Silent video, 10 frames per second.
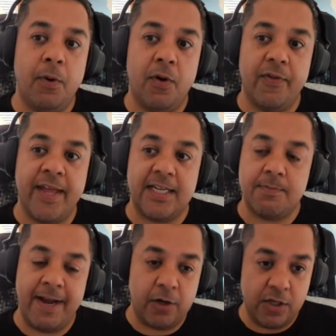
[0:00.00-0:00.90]
But
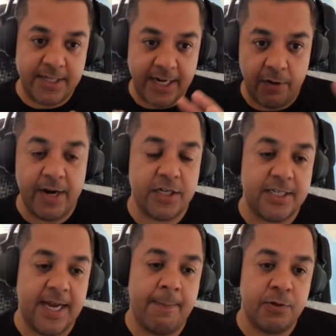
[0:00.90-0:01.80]
that's my content
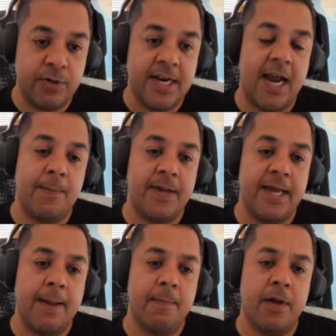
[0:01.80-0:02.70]
creation time between 9
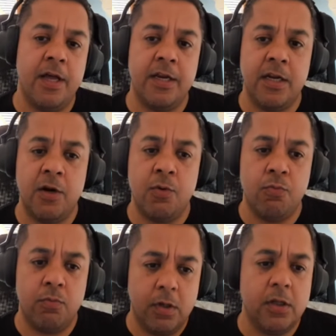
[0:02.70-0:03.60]
PM
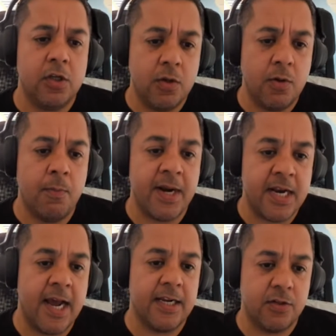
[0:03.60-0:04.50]
and
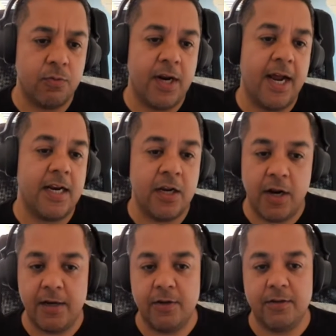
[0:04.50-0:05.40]
midnight to when I
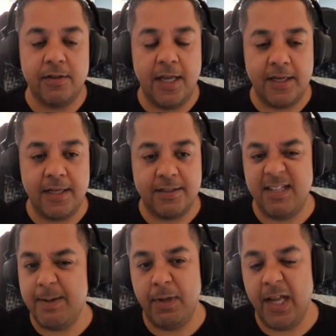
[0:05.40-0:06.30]

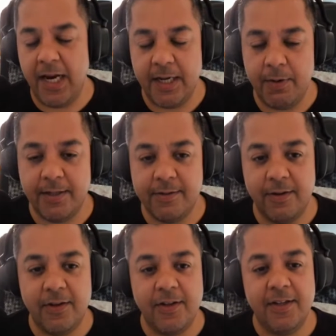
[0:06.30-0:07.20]
sleep late anyway.
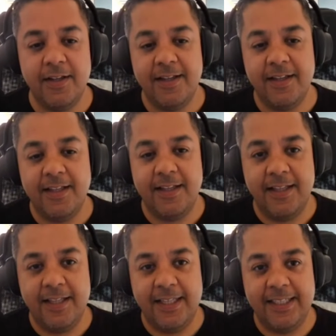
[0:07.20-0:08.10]
So
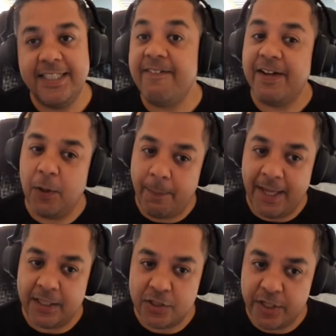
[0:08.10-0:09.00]
it's a difficult
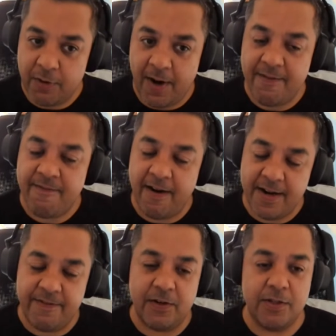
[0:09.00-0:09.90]
balance. So you're right,
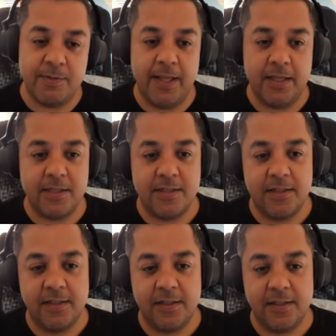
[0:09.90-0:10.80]
very difficult to balance.